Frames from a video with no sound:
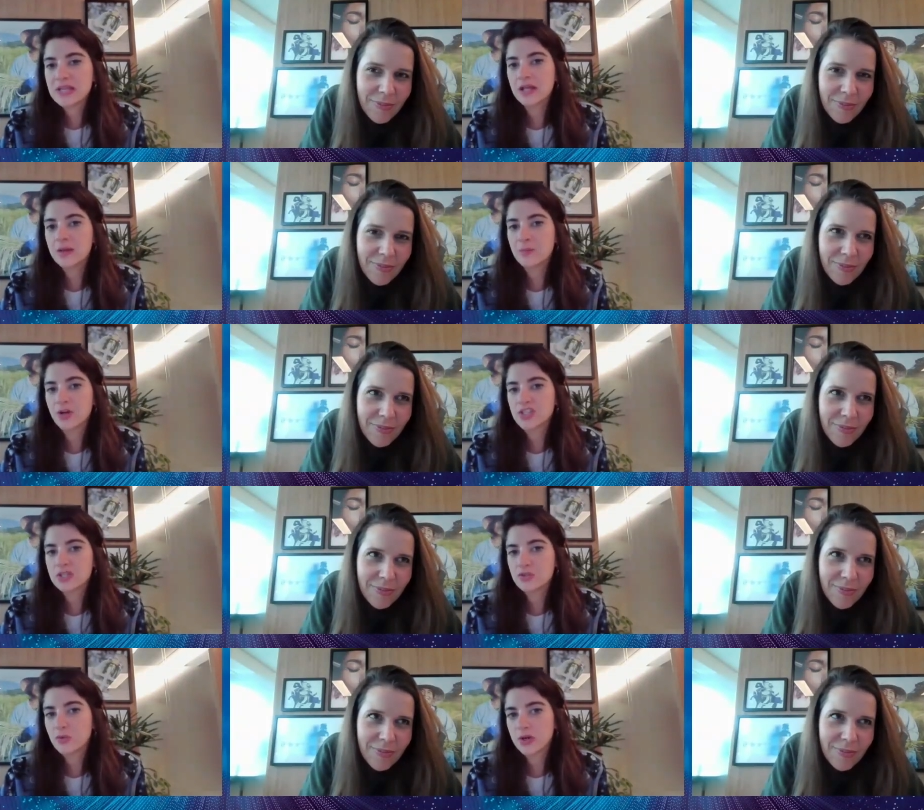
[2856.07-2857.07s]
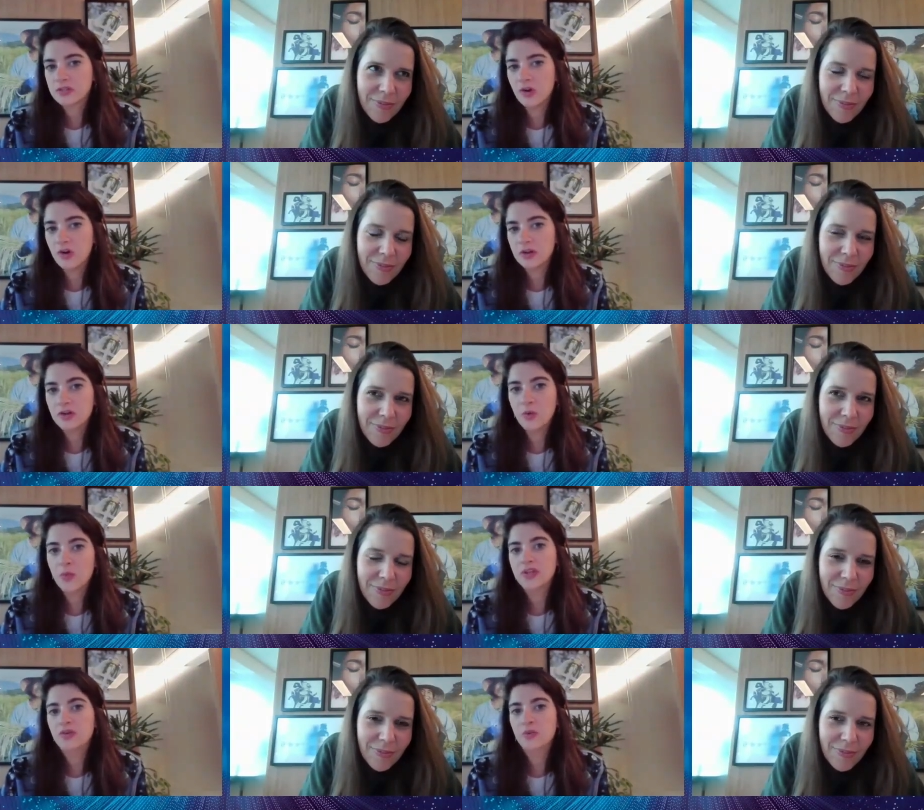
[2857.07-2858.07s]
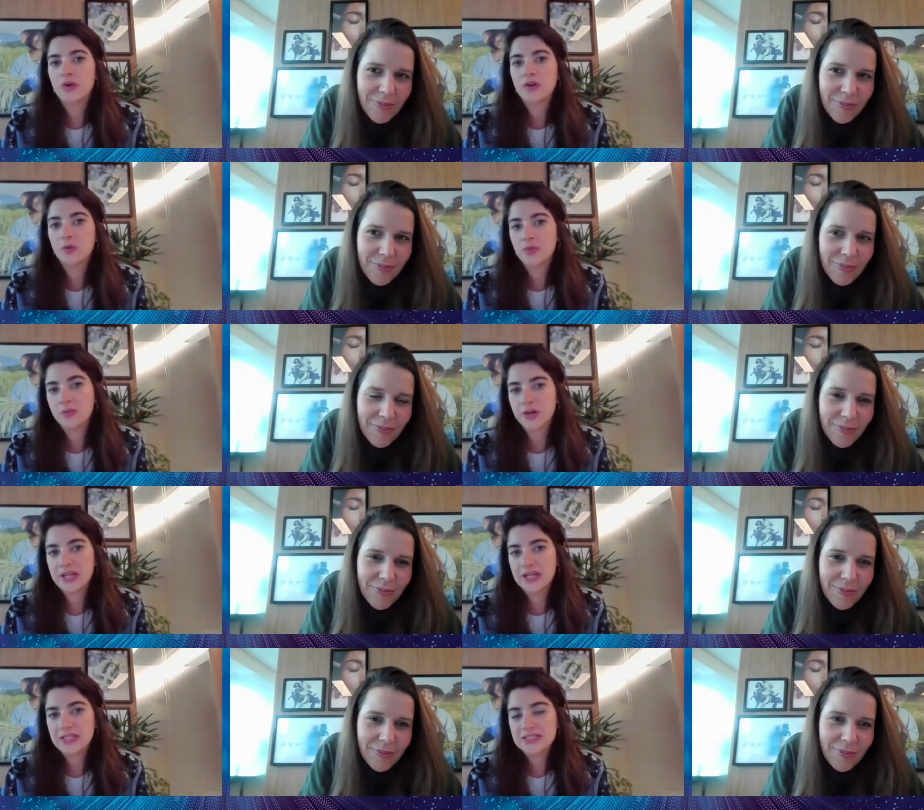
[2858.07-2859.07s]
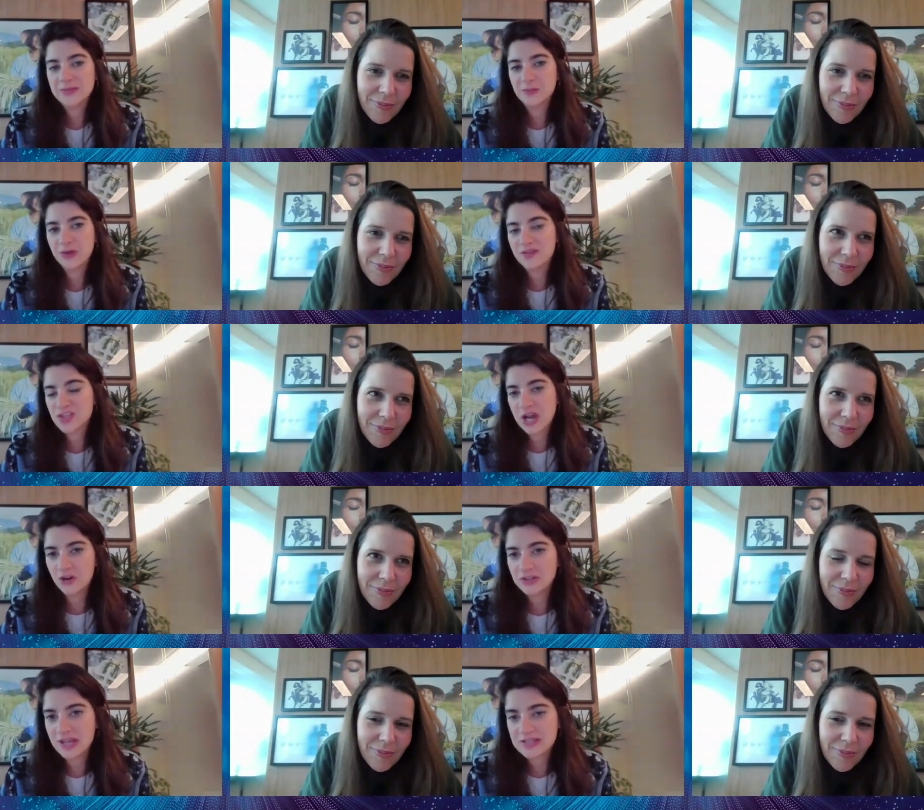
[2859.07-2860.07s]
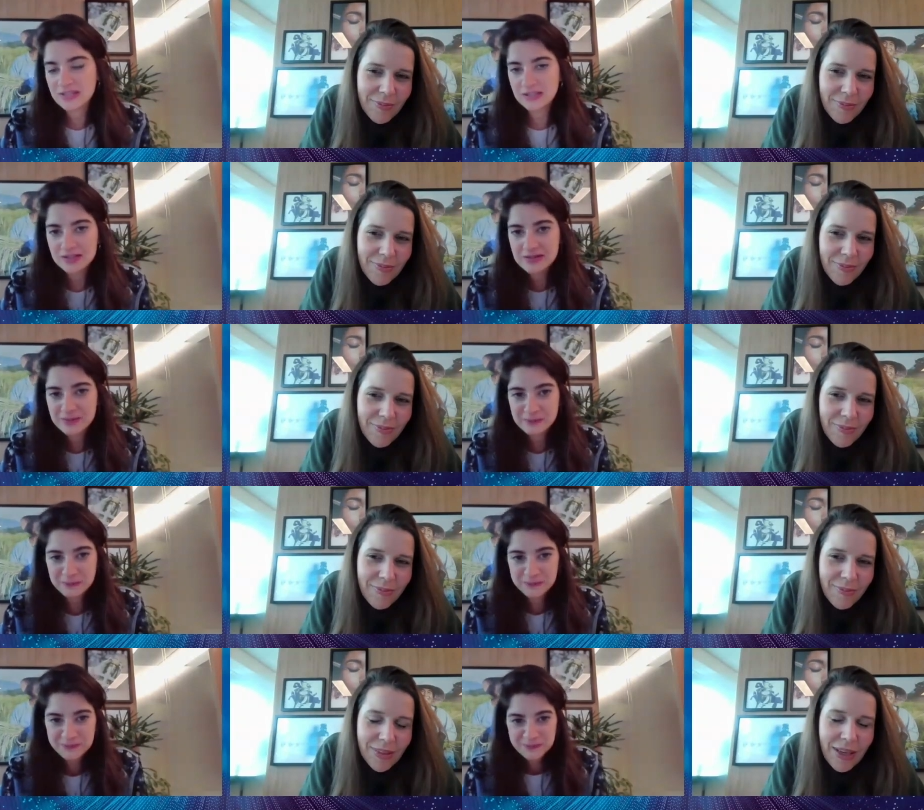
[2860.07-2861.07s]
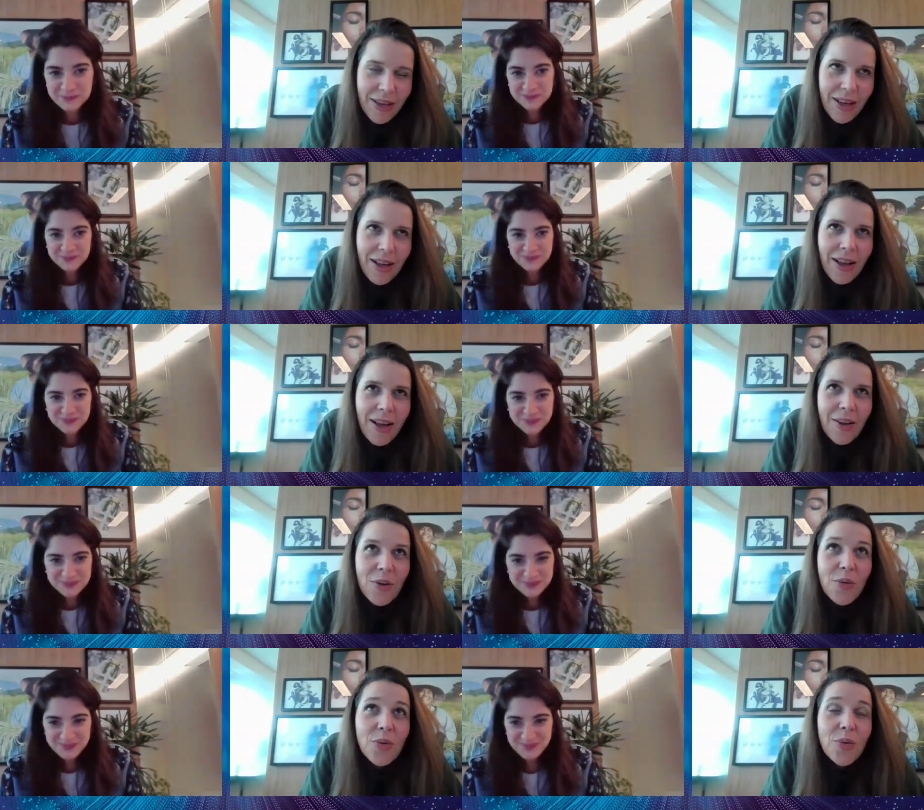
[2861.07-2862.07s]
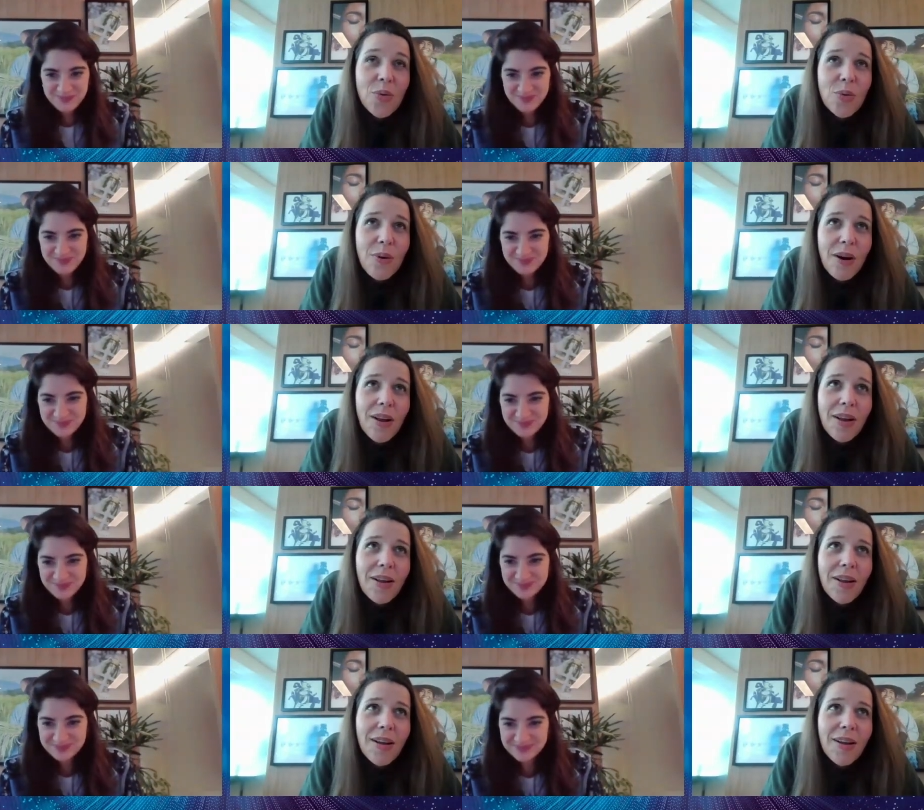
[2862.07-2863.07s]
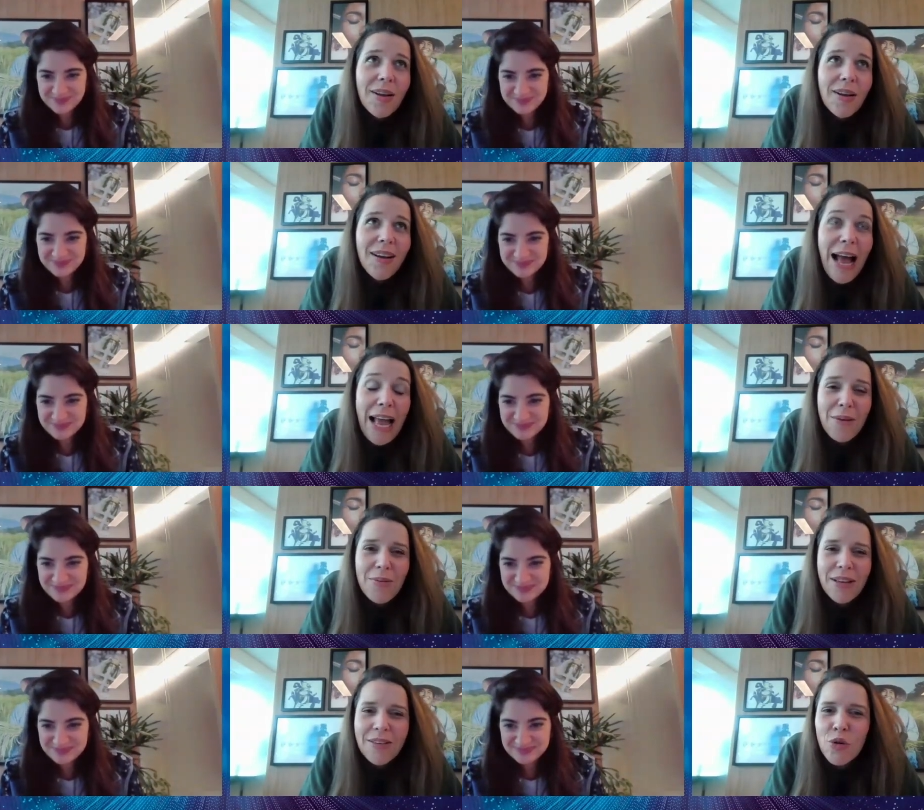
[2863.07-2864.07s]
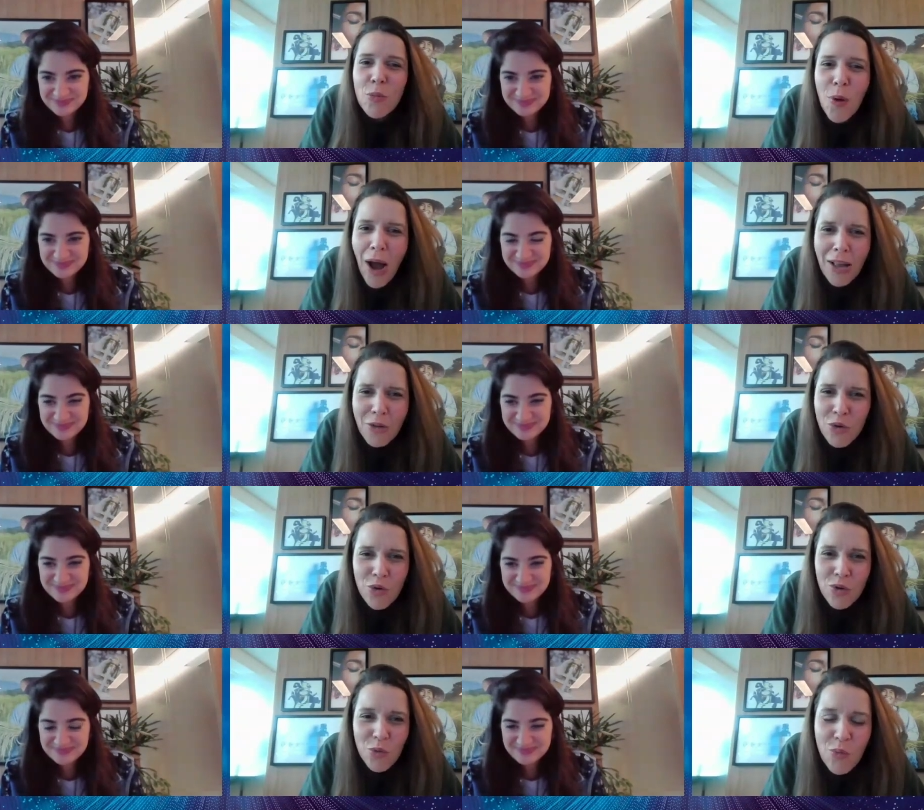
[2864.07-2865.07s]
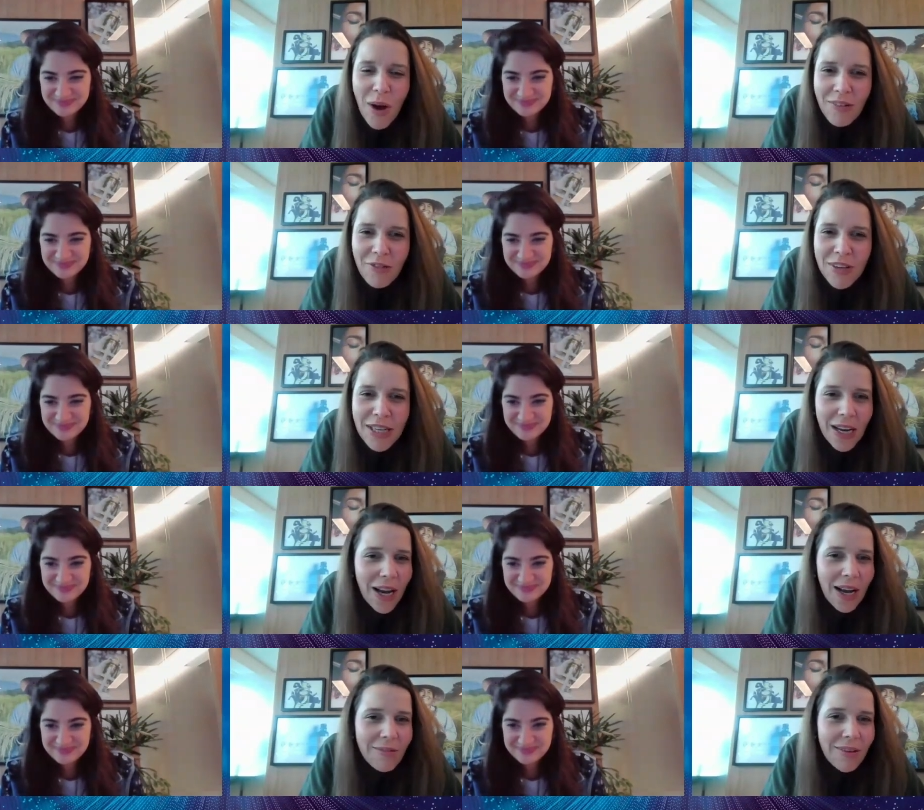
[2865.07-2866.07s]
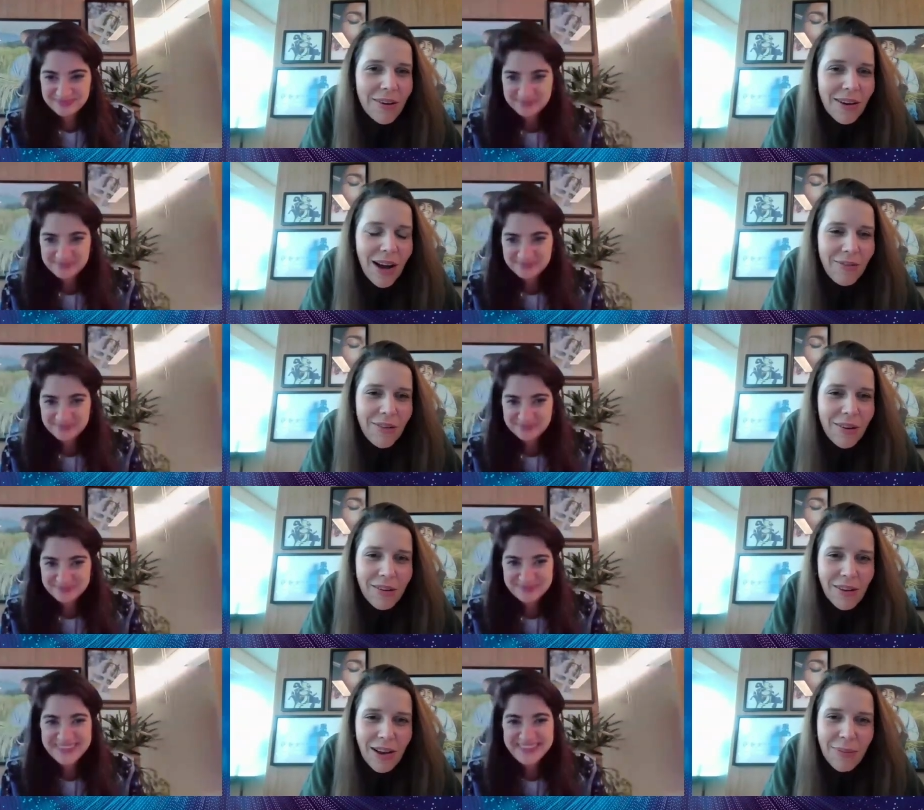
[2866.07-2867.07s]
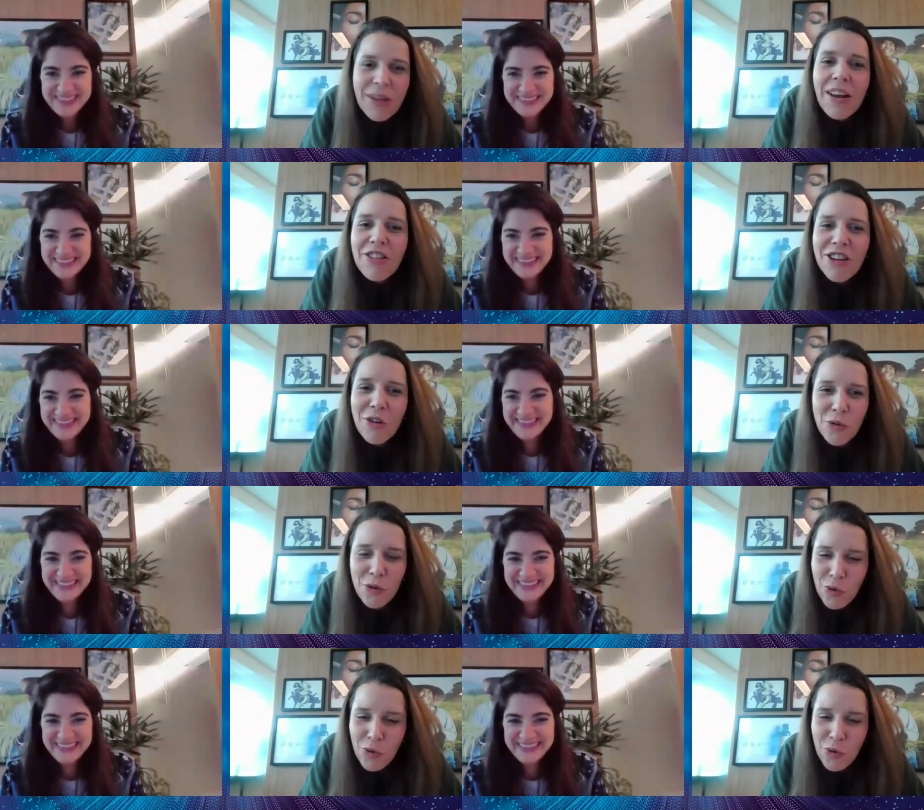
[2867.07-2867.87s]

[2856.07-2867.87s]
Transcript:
Speaker 1: exciting project you worked on when you were with the marketing team? We have Charlotte asking this.
Speaker 2: So it's super hard to choose one thing I've learned. I mean, I shared a